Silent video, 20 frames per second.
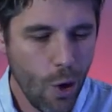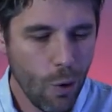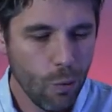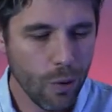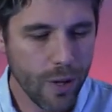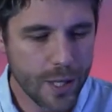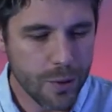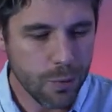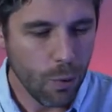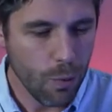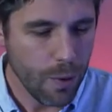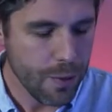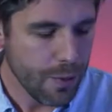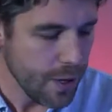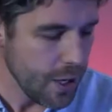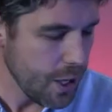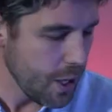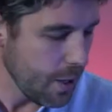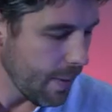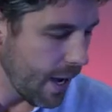Well, that's what we're
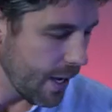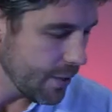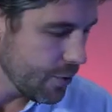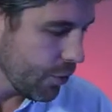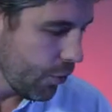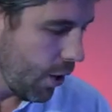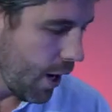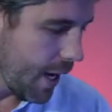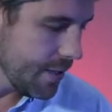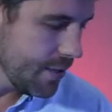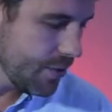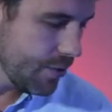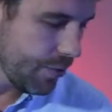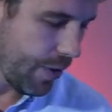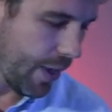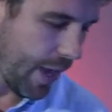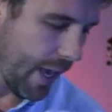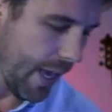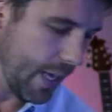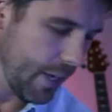thinking about tonight,
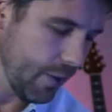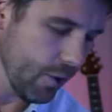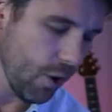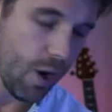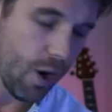and